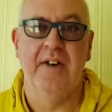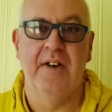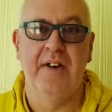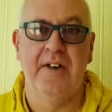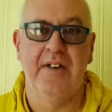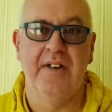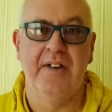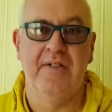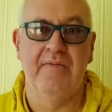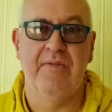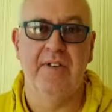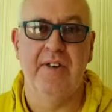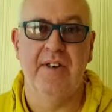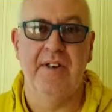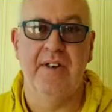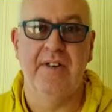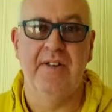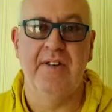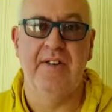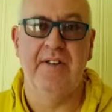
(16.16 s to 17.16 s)
and it's
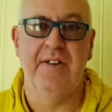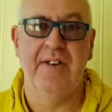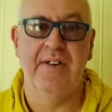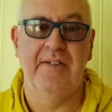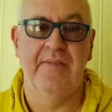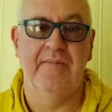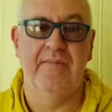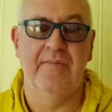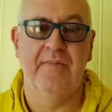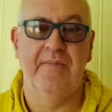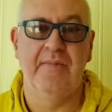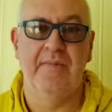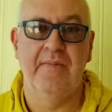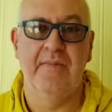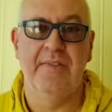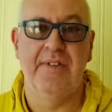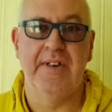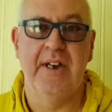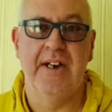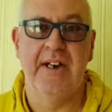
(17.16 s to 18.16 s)
really the
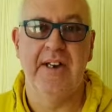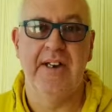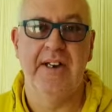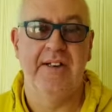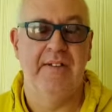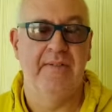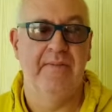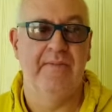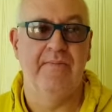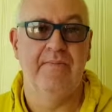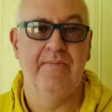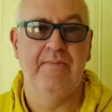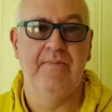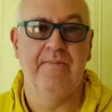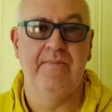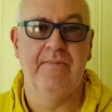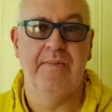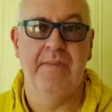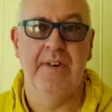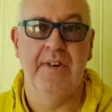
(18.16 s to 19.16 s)
daily
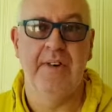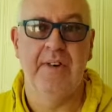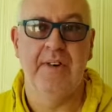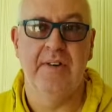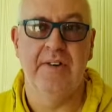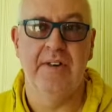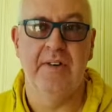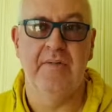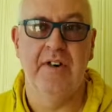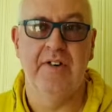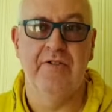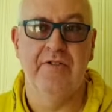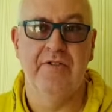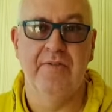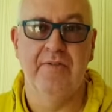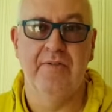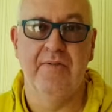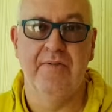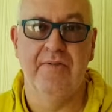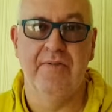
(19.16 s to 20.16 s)

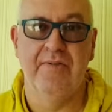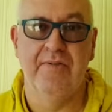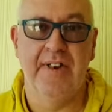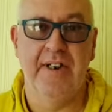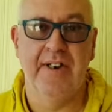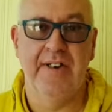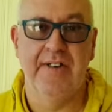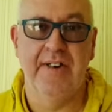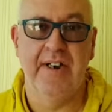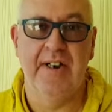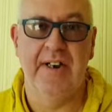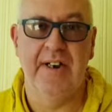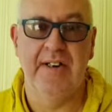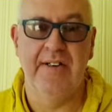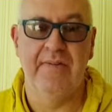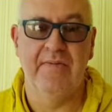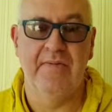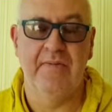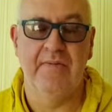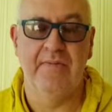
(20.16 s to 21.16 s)
devotionals or da daily